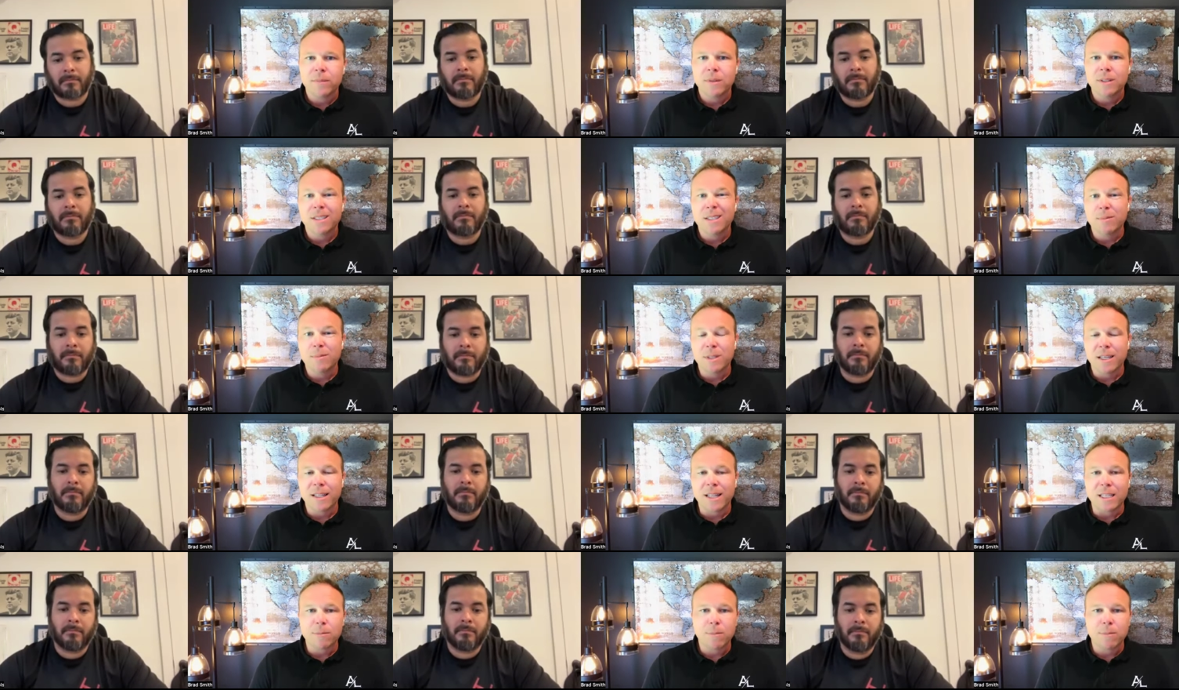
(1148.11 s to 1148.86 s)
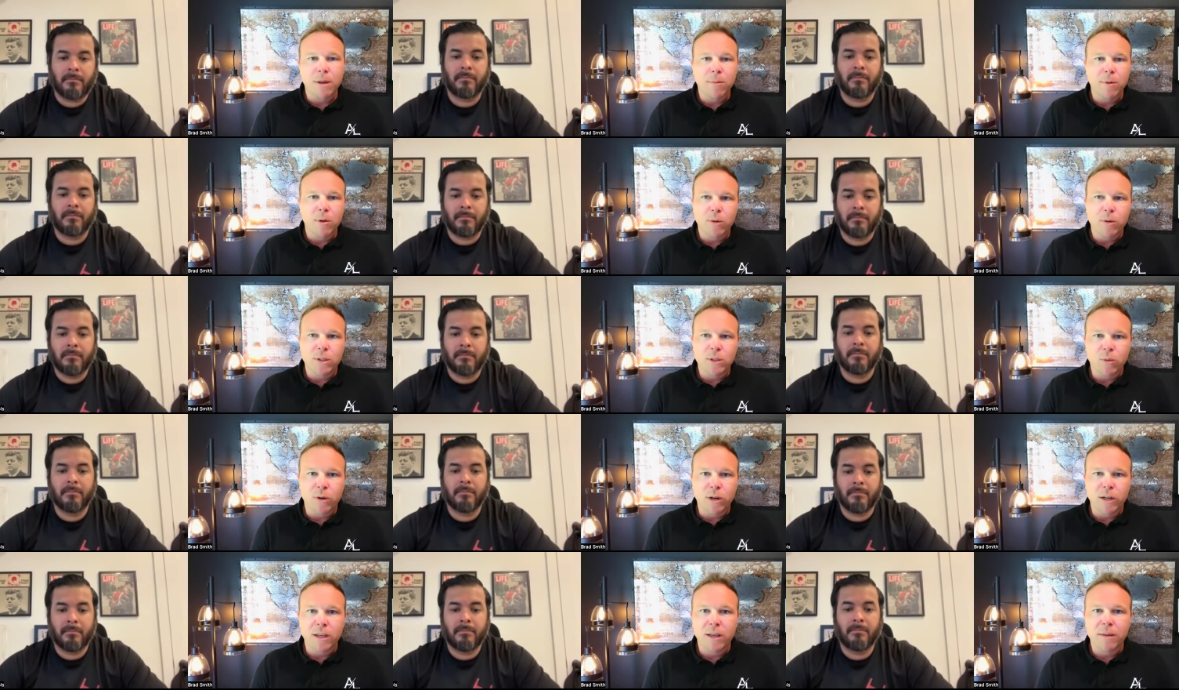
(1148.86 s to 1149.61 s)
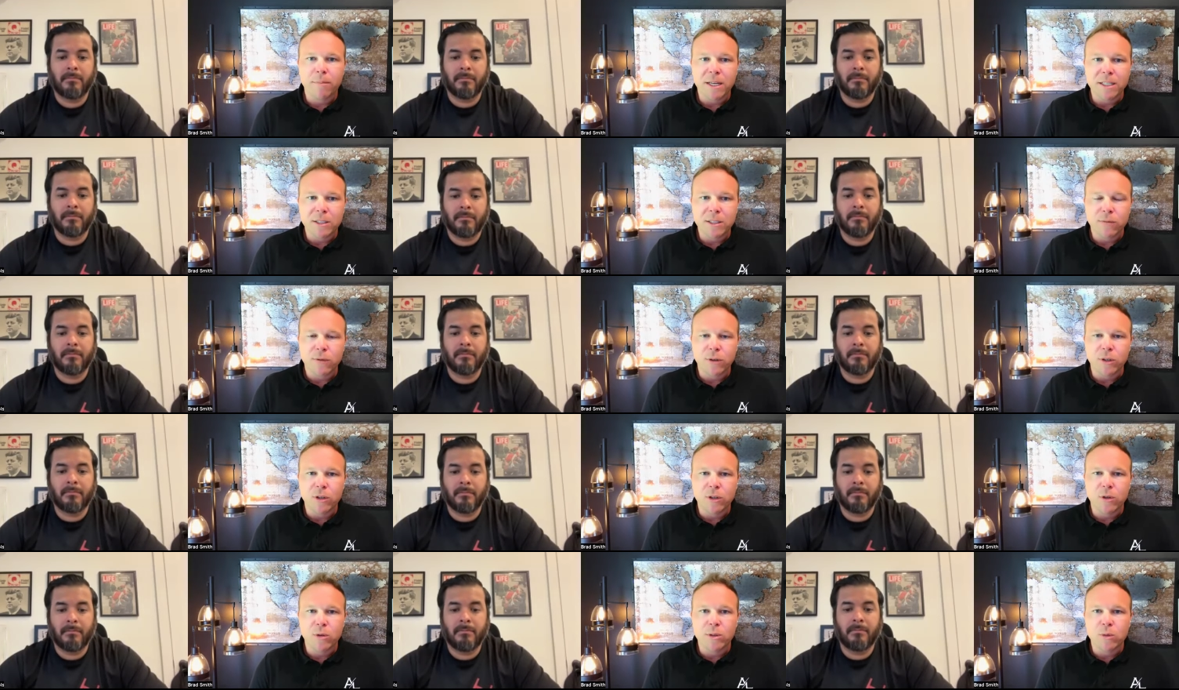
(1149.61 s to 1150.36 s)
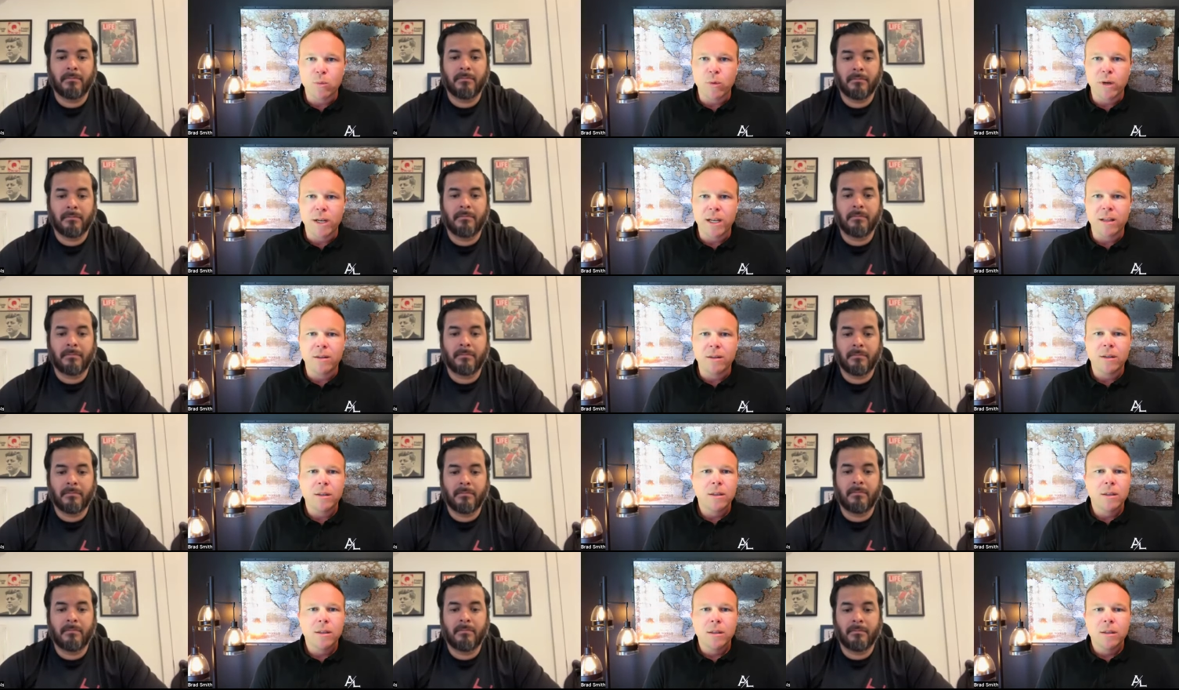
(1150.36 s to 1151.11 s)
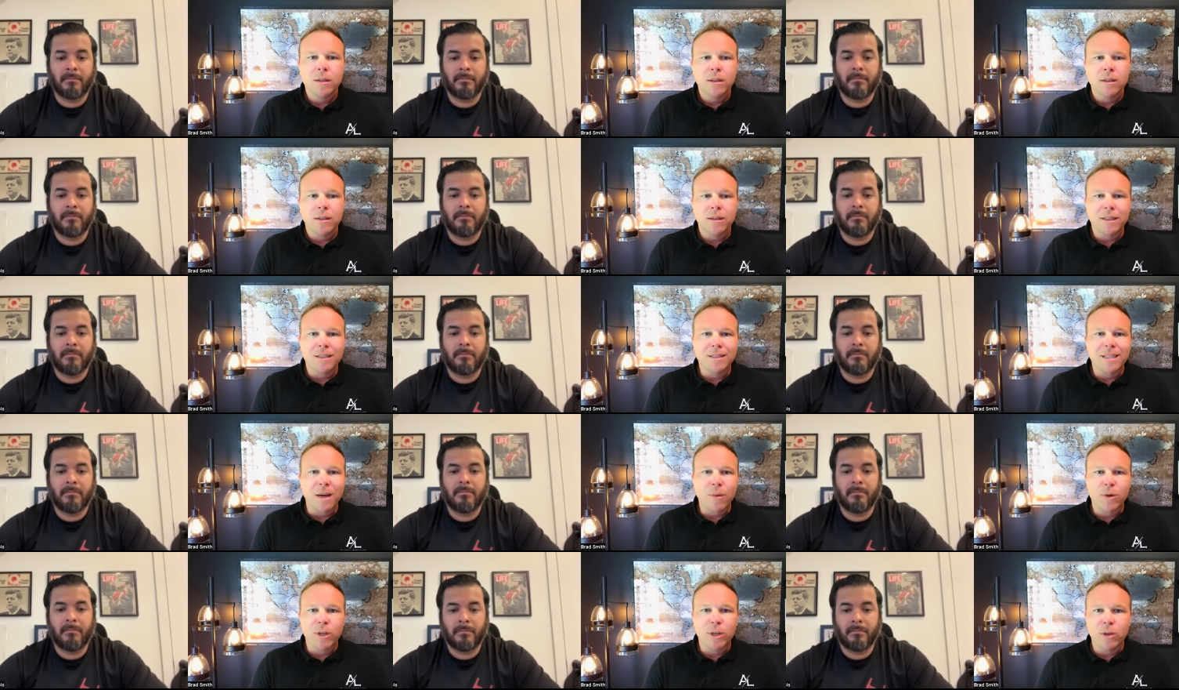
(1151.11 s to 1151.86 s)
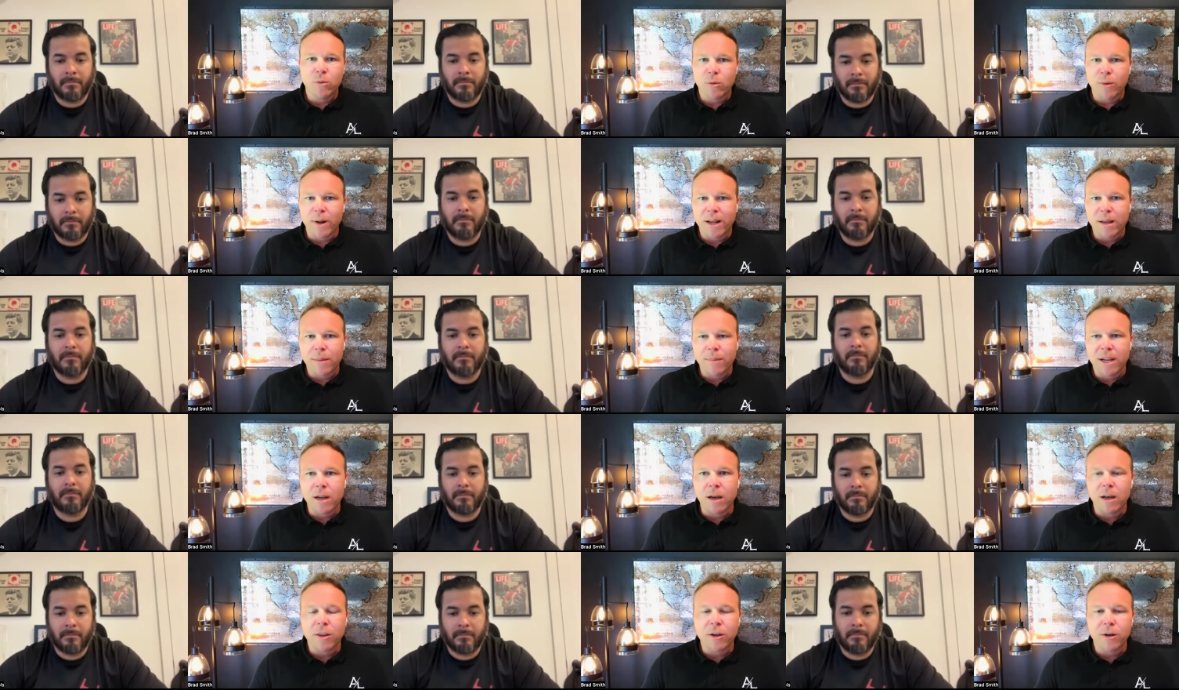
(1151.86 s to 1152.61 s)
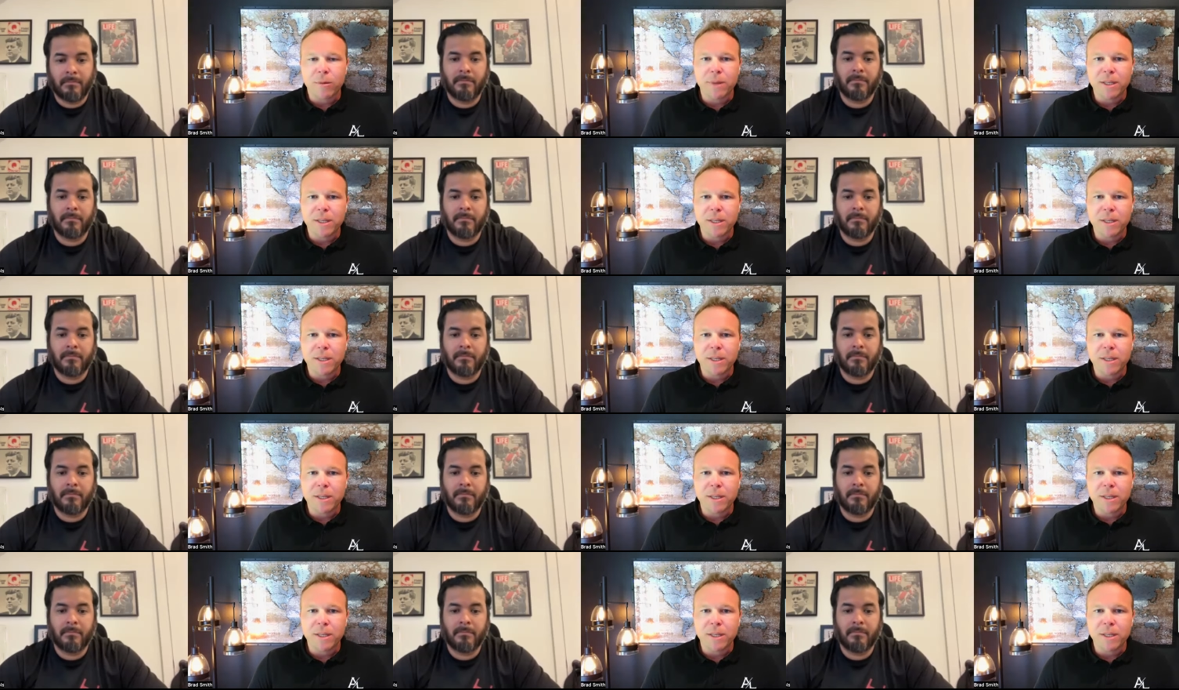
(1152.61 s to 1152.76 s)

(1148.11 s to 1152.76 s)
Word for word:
Speaker 1: Seems like that's probably what's working best for you as well. Is that what you would recommend other